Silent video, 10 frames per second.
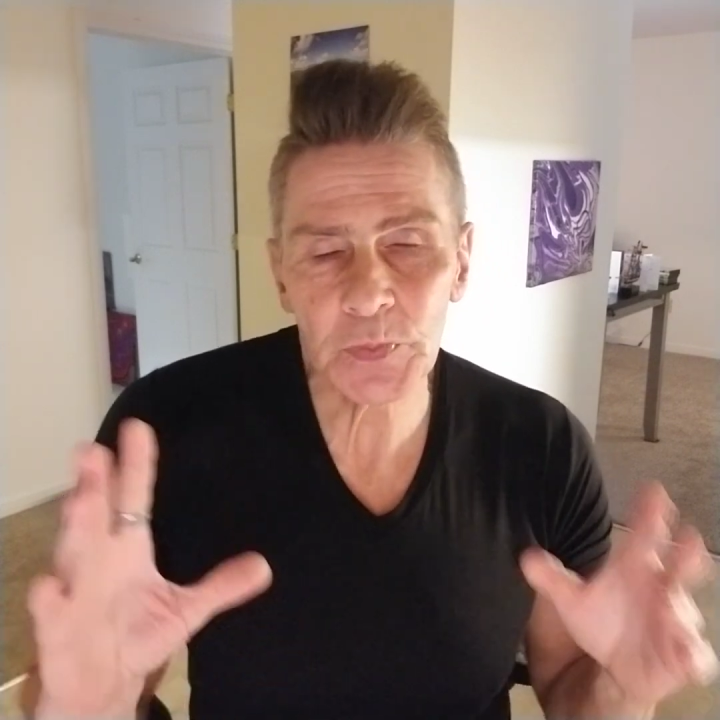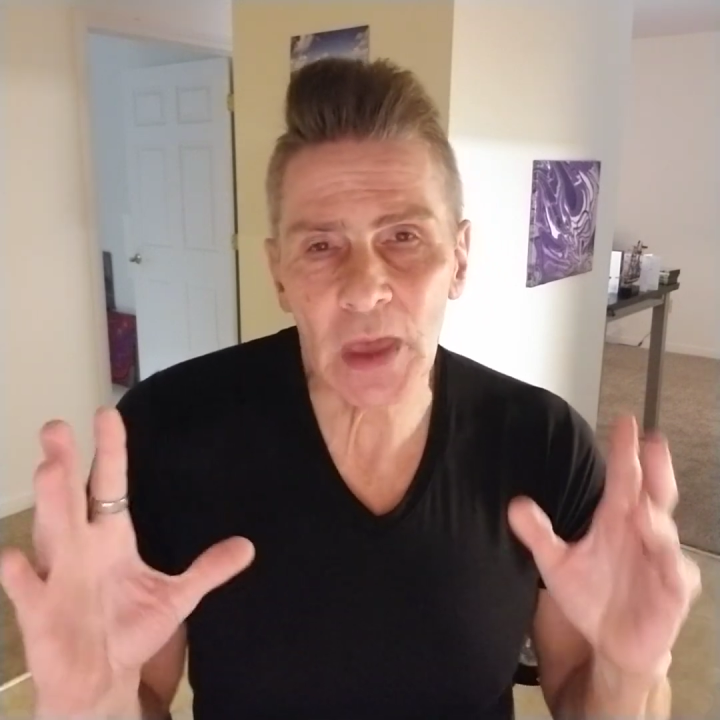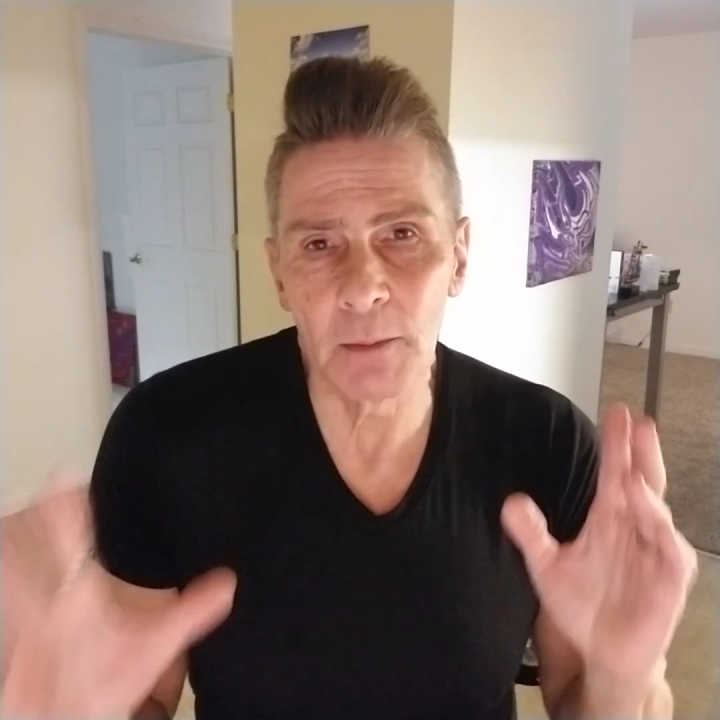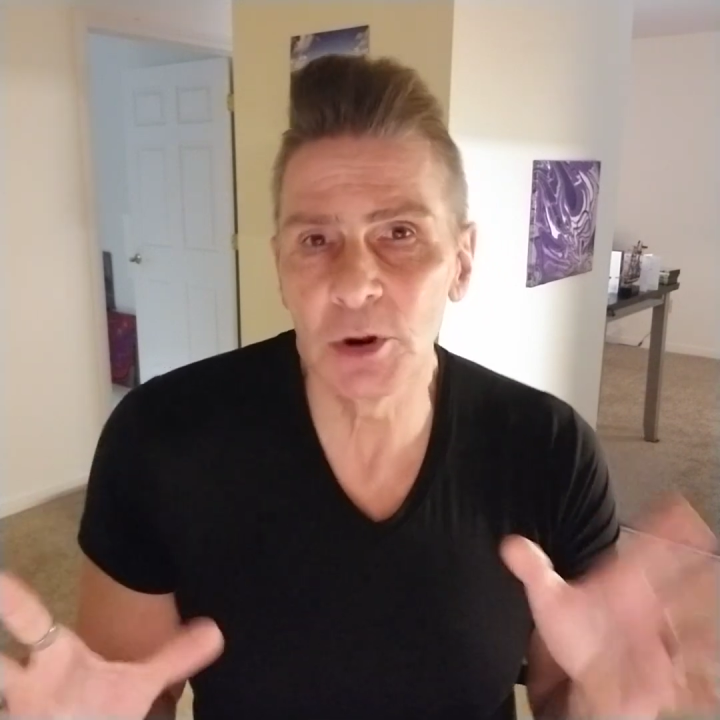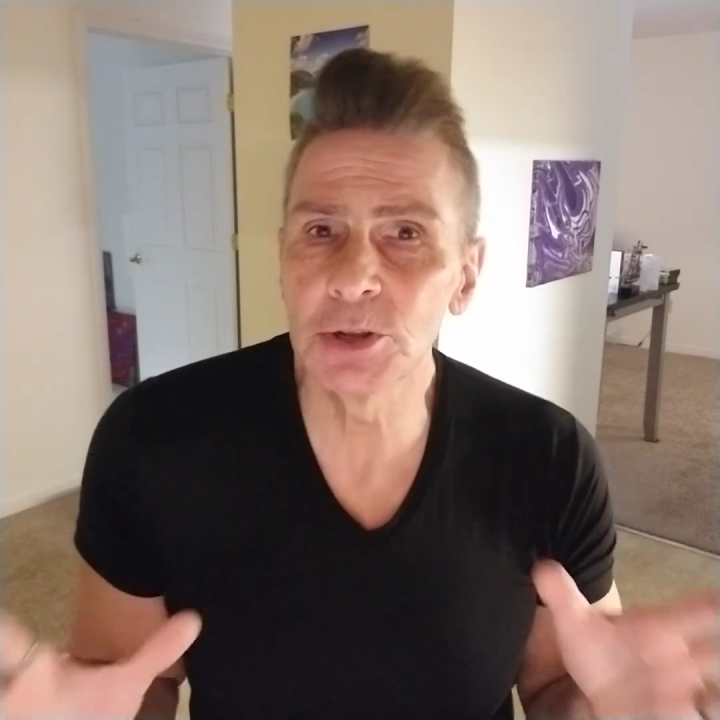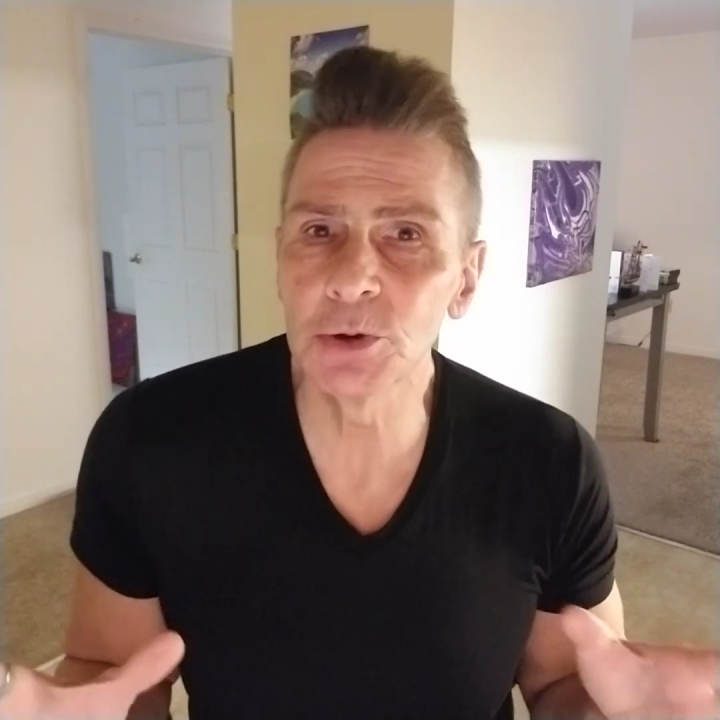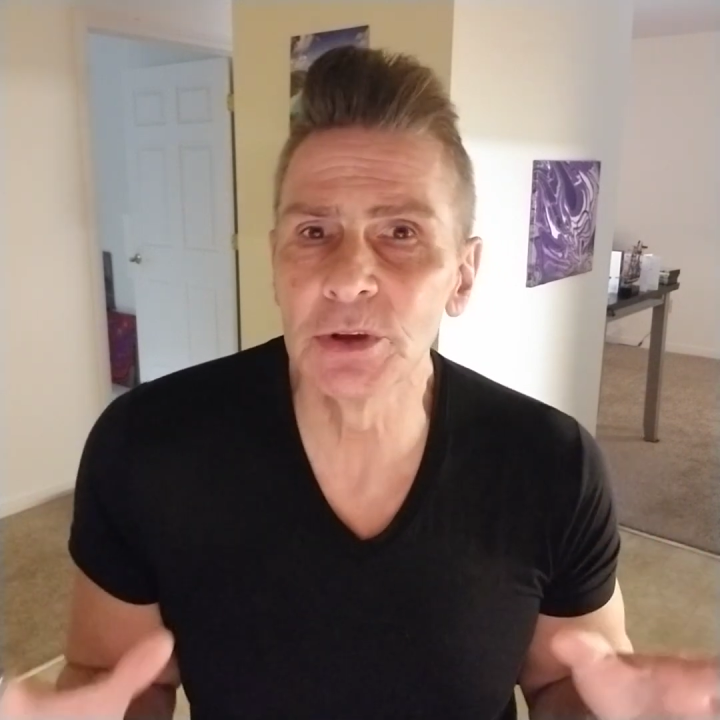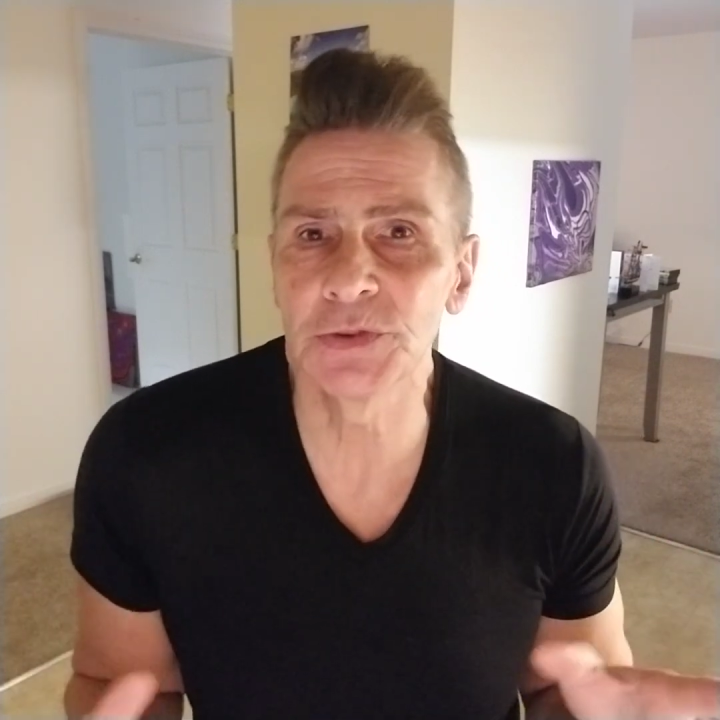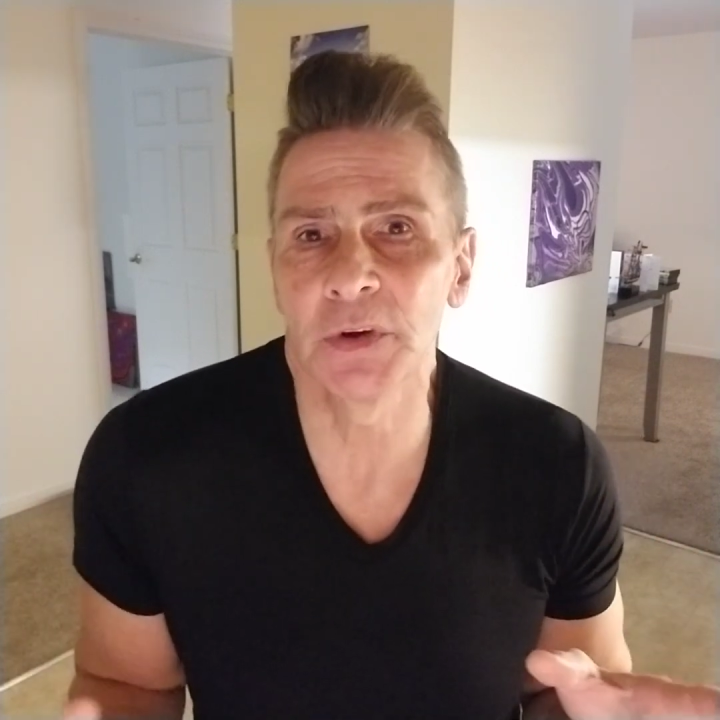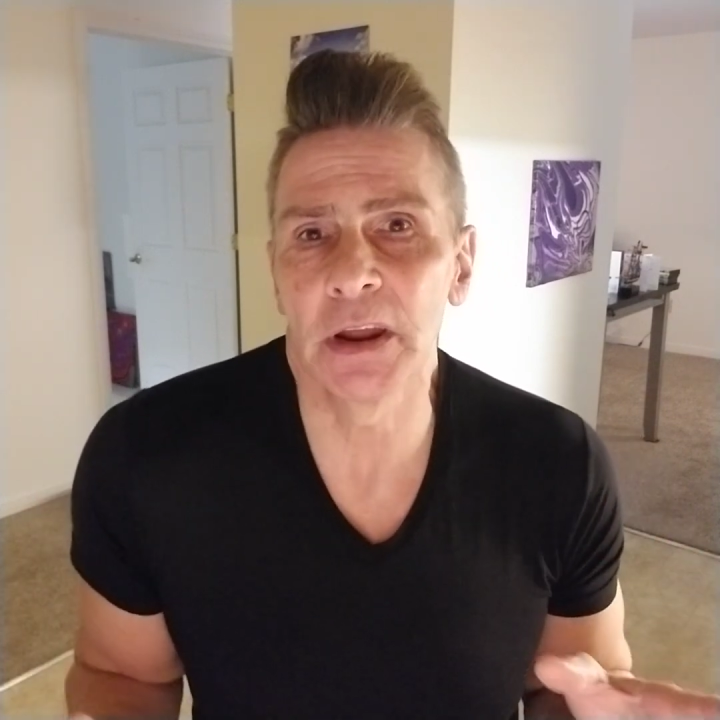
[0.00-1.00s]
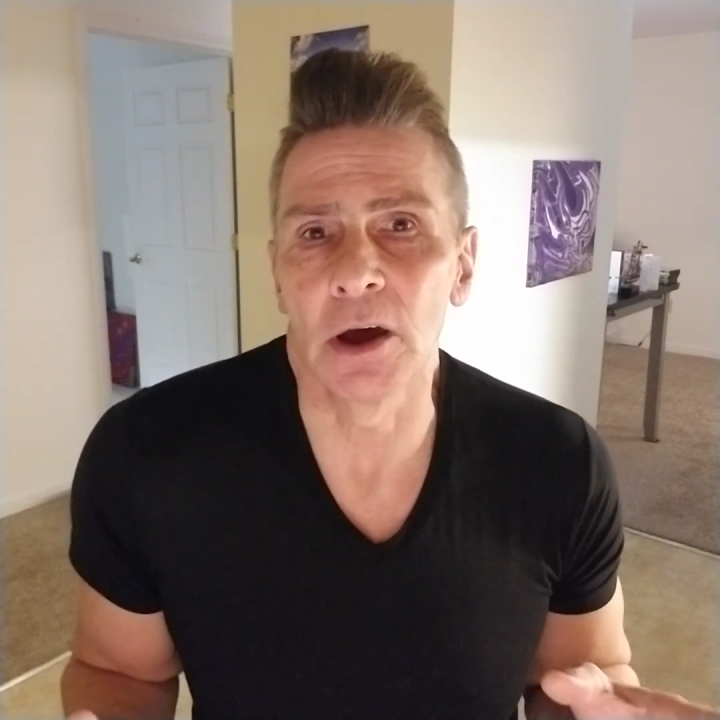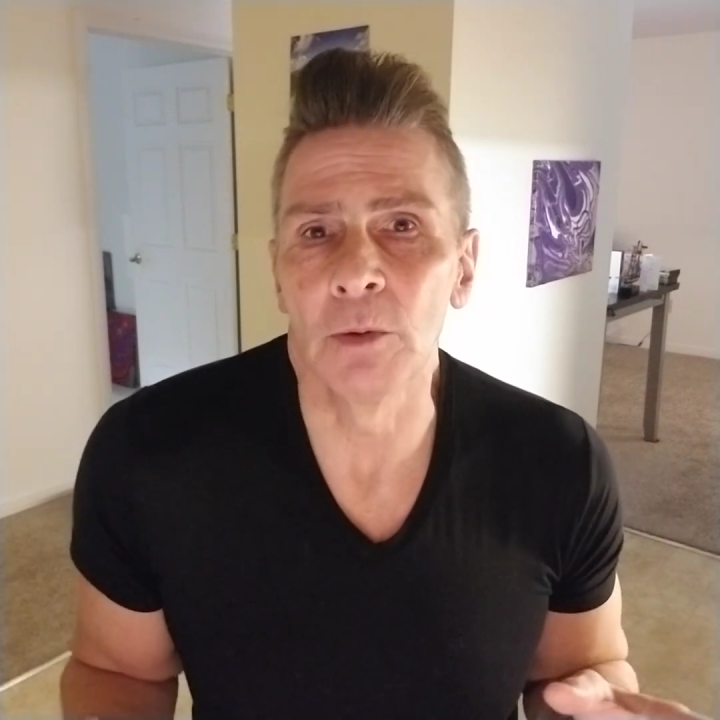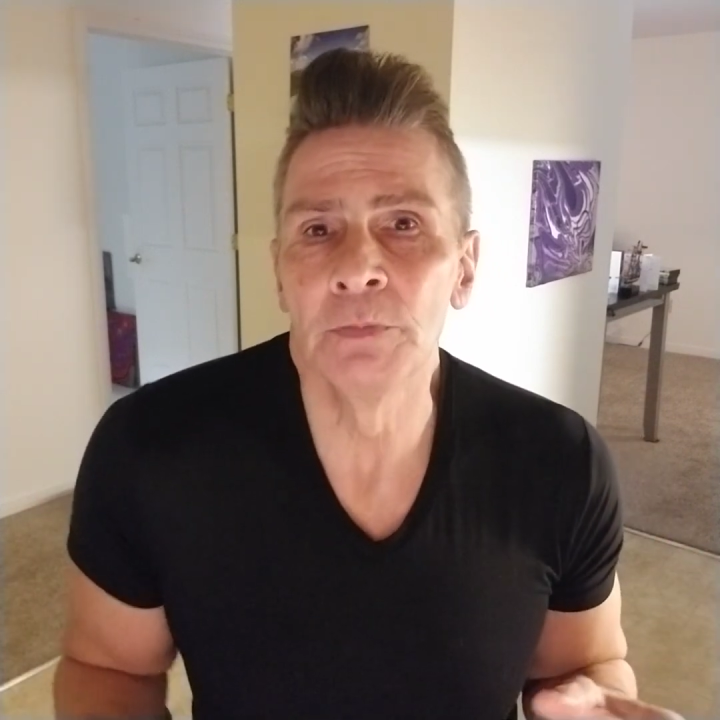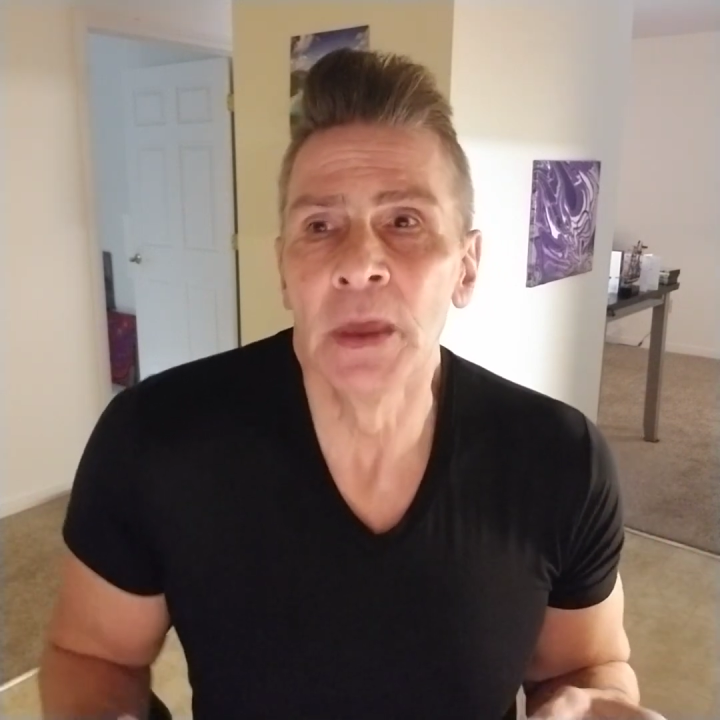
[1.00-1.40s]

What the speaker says: I'm going to do this video.